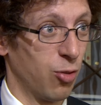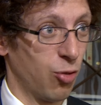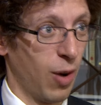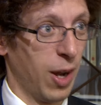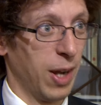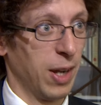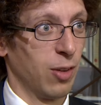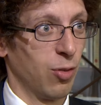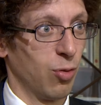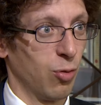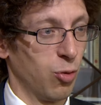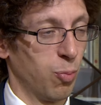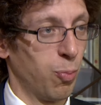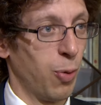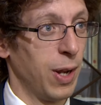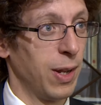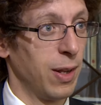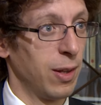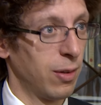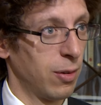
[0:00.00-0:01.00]
trying to
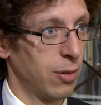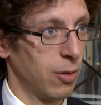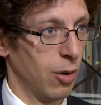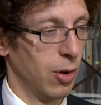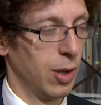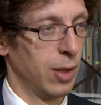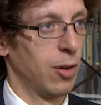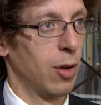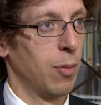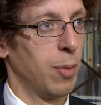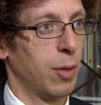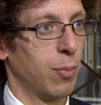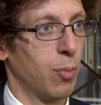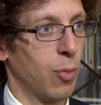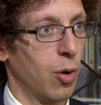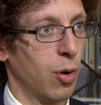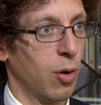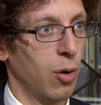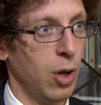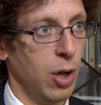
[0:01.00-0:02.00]
spread it a little bit
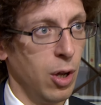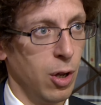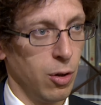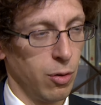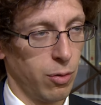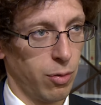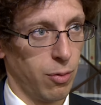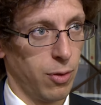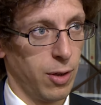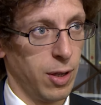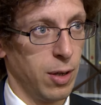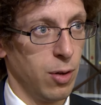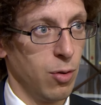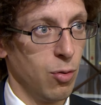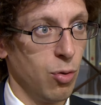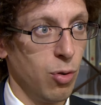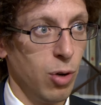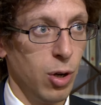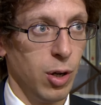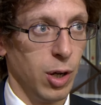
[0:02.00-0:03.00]
more through the
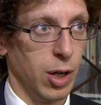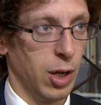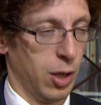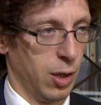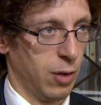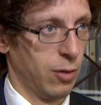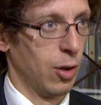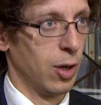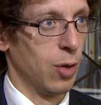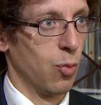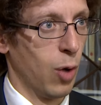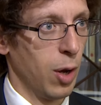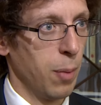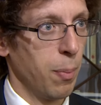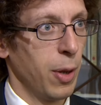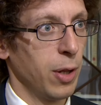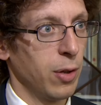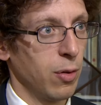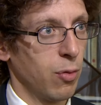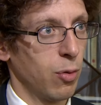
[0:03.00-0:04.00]
EU. It's only one
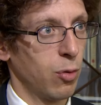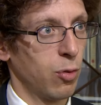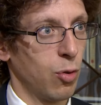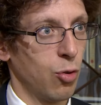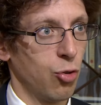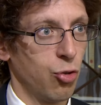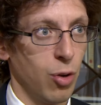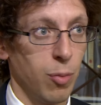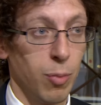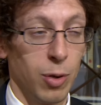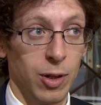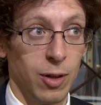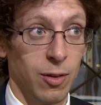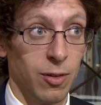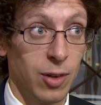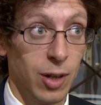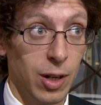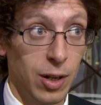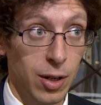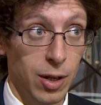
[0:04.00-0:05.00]
part of the solution, but
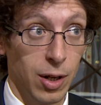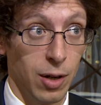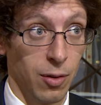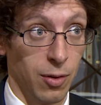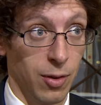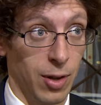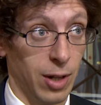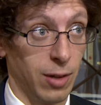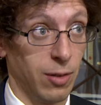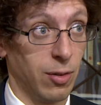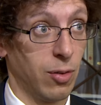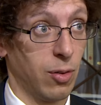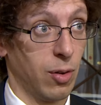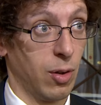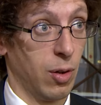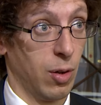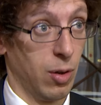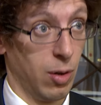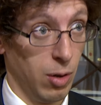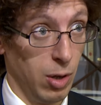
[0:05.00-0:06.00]
it's clear
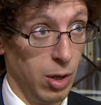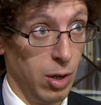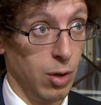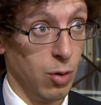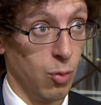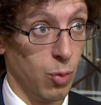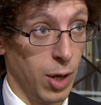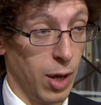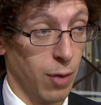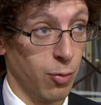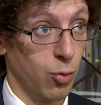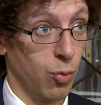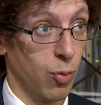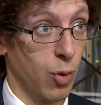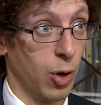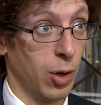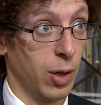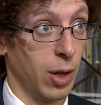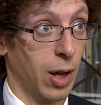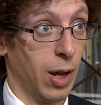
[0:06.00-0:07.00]
that we have to
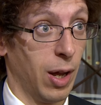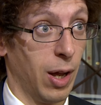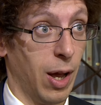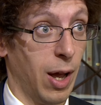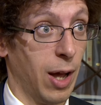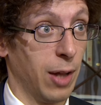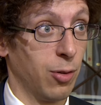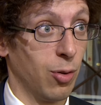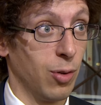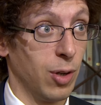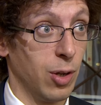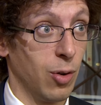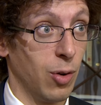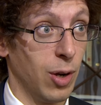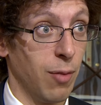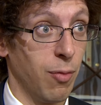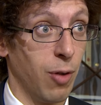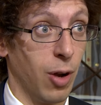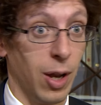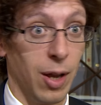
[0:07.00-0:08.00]
work at an EU
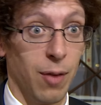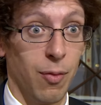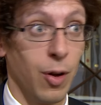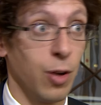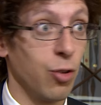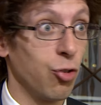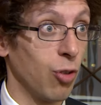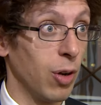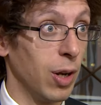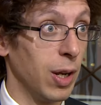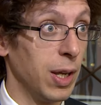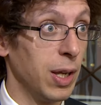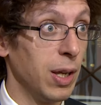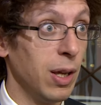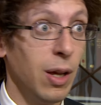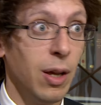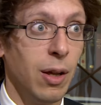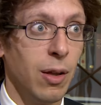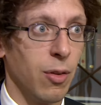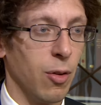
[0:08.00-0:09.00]
level. Eventually,
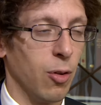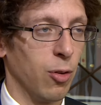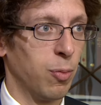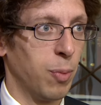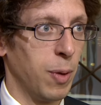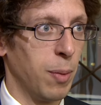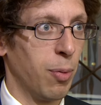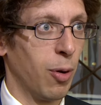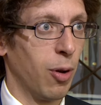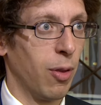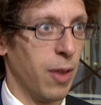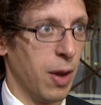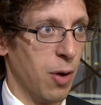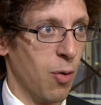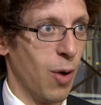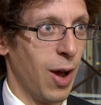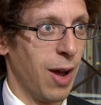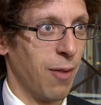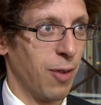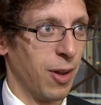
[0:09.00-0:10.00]
those people, they
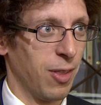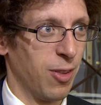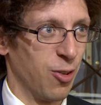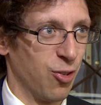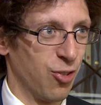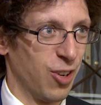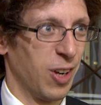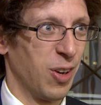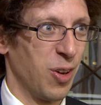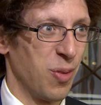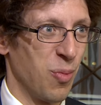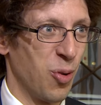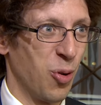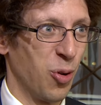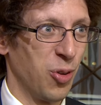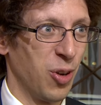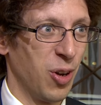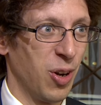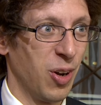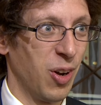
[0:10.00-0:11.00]
arrive at the Schengen
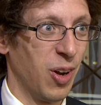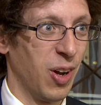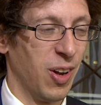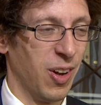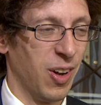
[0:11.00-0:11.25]
border